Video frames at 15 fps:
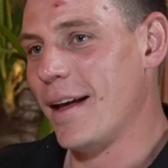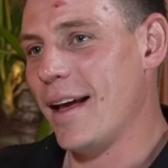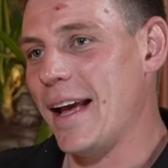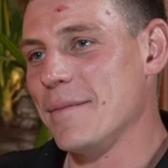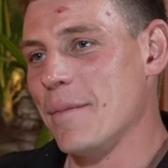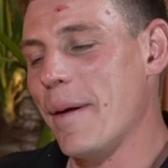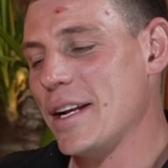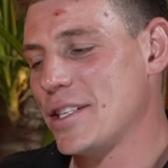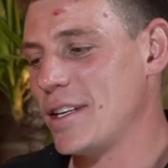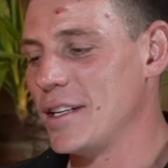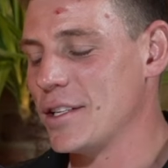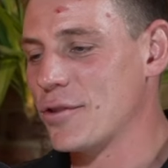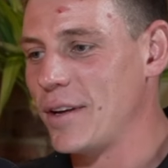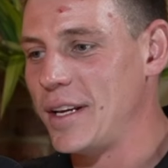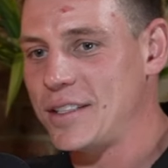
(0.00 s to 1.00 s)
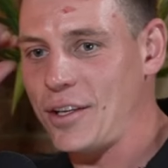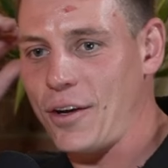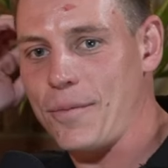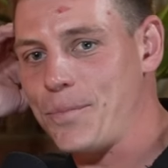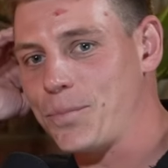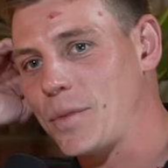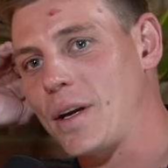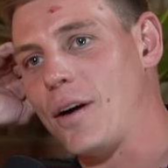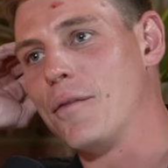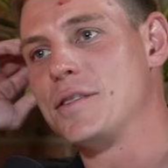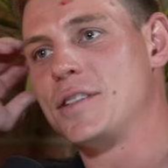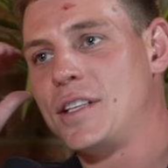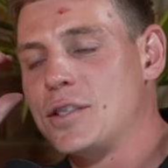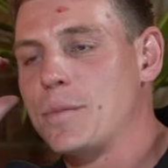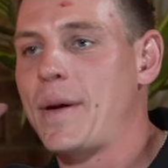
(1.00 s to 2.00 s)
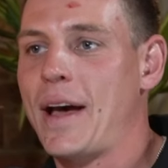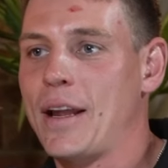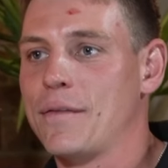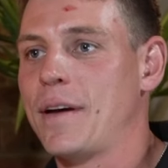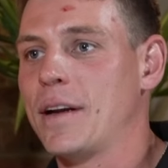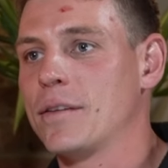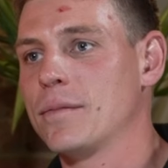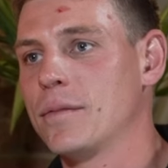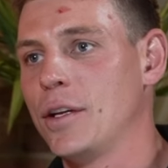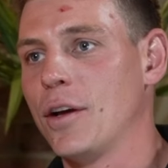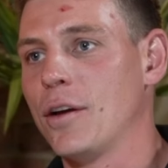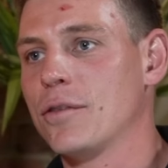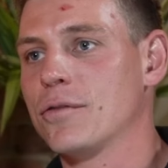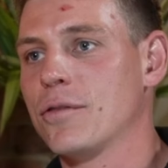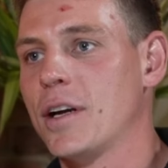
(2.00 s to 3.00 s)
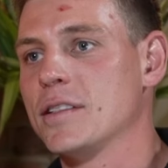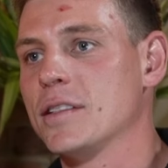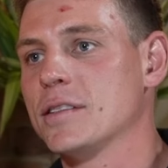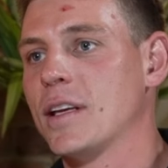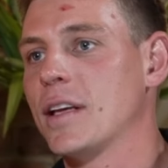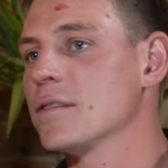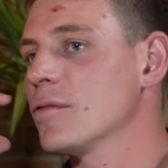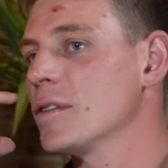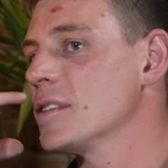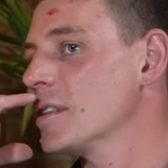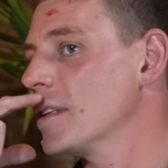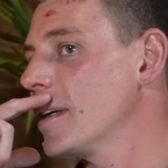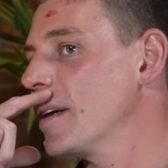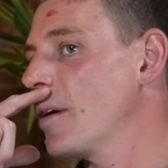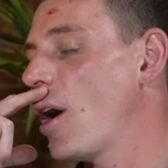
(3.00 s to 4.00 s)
I'm actually intrigued. So obviously Japan have had, great success recently.